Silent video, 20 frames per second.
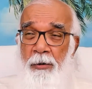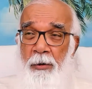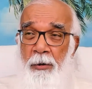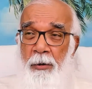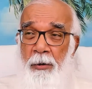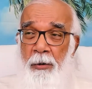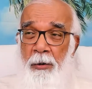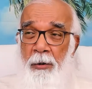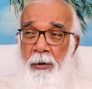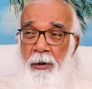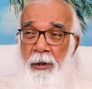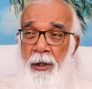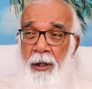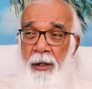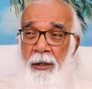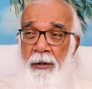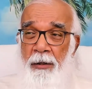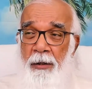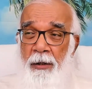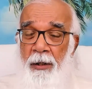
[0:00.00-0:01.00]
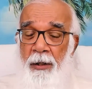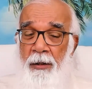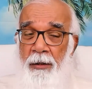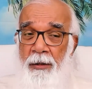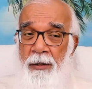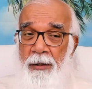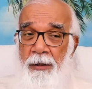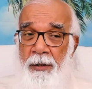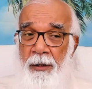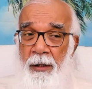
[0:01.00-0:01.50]
to know that real
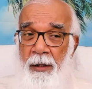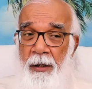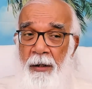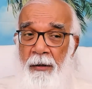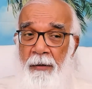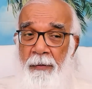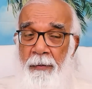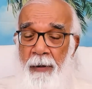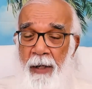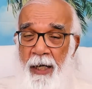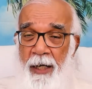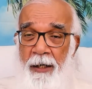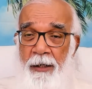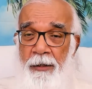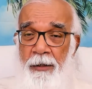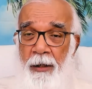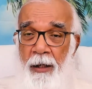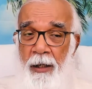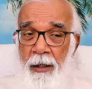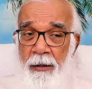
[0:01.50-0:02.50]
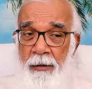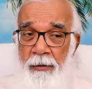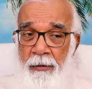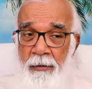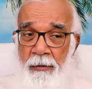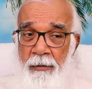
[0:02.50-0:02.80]
self? By intellect.